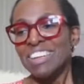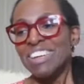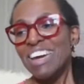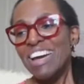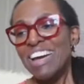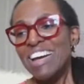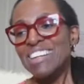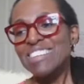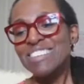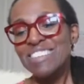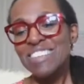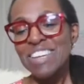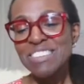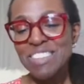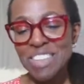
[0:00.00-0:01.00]
Yeah,
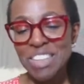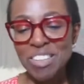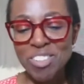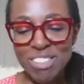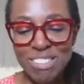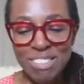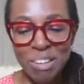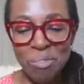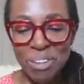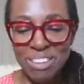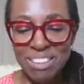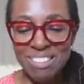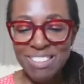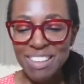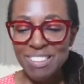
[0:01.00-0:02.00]
it's an interesting
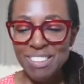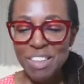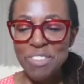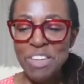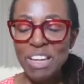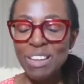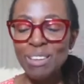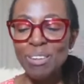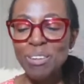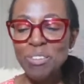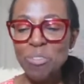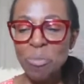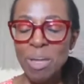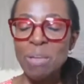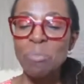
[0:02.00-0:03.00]
one, isn't it? Because I think a
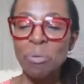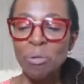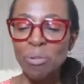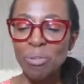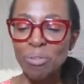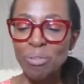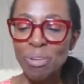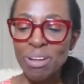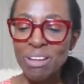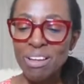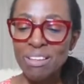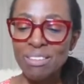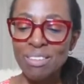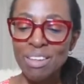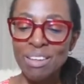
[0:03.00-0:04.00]
lot of people,
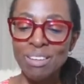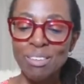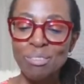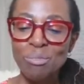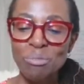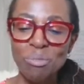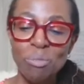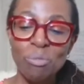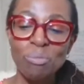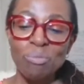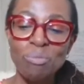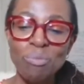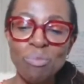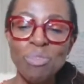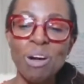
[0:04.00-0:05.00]
and
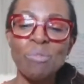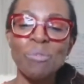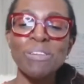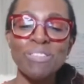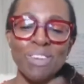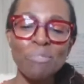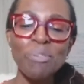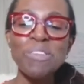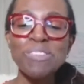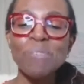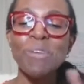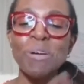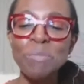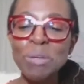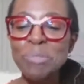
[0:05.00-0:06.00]
I won't
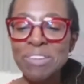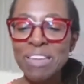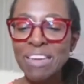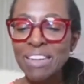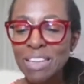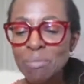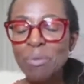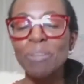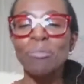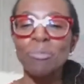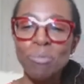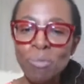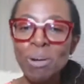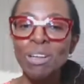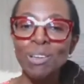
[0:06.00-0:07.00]
say women in particular, but
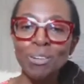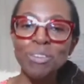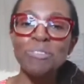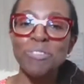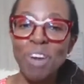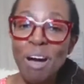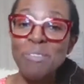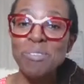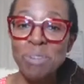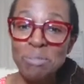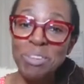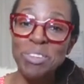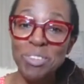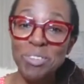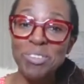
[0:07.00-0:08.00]
a lot of times
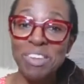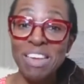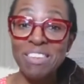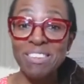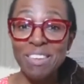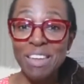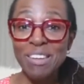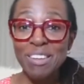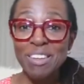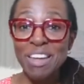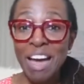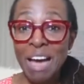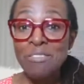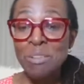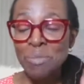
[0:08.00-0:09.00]
women do say that they
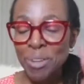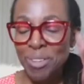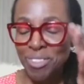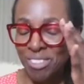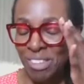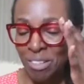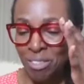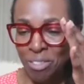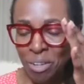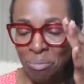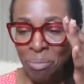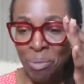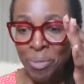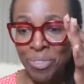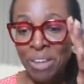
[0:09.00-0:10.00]
have imposter
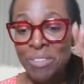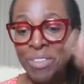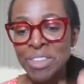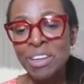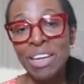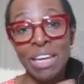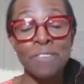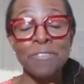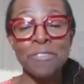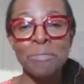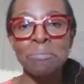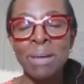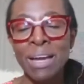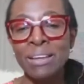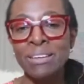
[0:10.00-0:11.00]
syndrome, more so than I hear
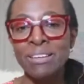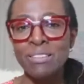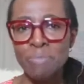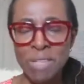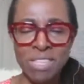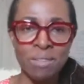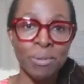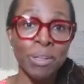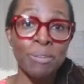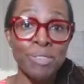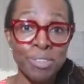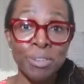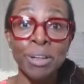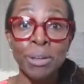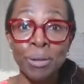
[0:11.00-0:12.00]
from men, especially when I
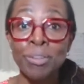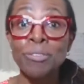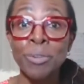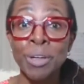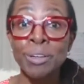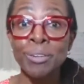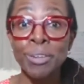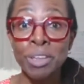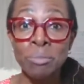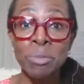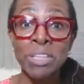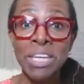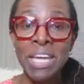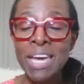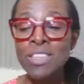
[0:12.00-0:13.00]
was doing a lot of work on
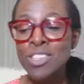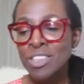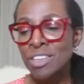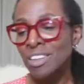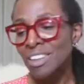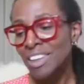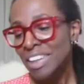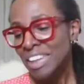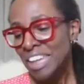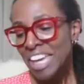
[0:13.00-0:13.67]
communication.